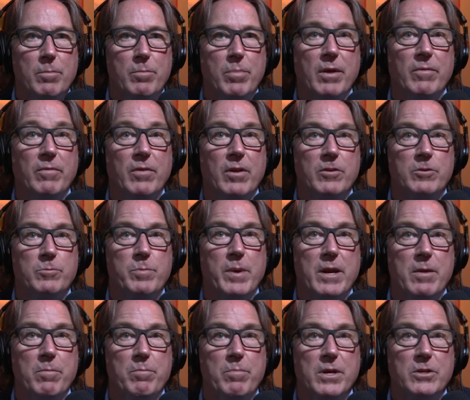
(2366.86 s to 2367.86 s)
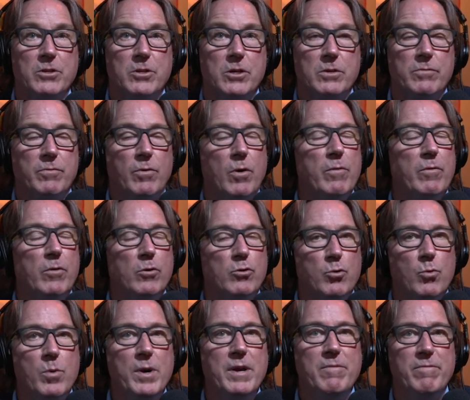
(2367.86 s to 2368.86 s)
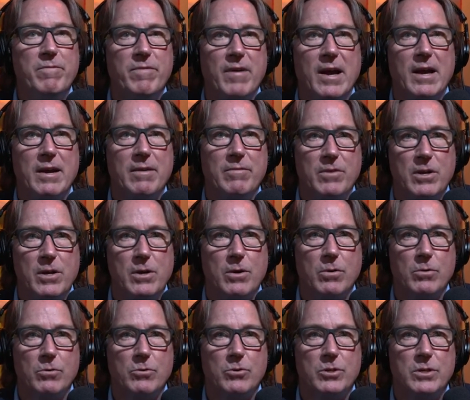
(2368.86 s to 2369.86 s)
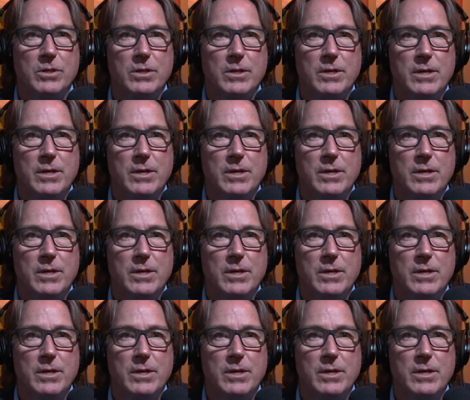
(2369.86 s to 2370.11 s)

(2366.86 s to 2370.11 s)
Pivotal has been in business for over 25 years.